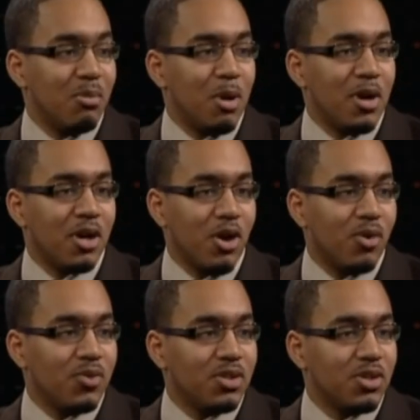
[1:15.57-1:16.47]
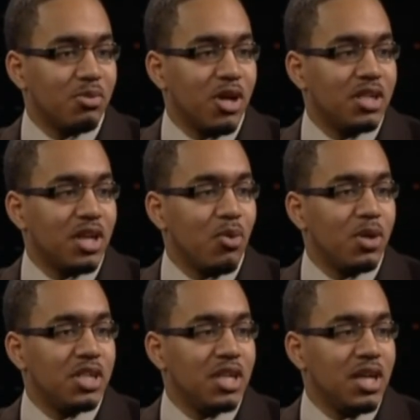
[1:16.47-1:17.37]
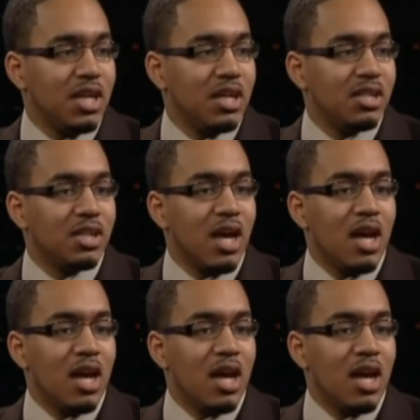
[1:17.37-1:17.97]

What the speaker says: about my current research project, which is